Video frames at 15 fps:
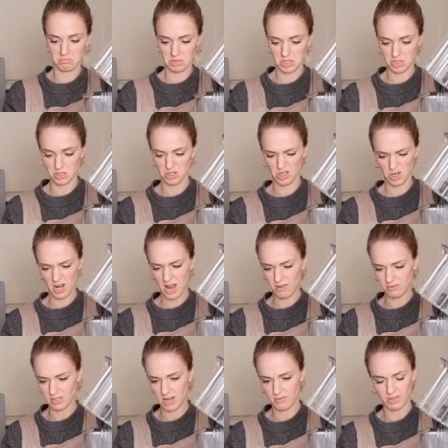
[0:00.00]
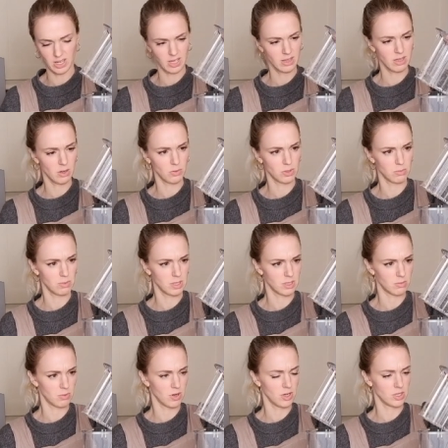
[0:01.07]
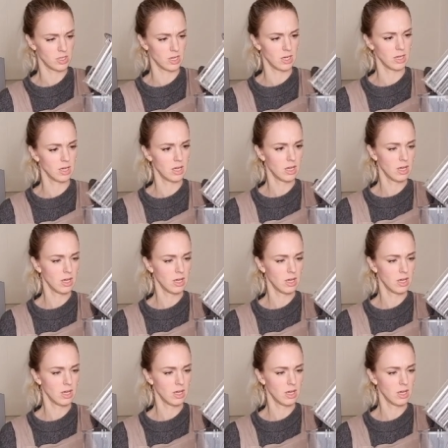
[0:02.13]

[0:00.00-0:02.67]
since you don't have to have that in, that was a bit surprising.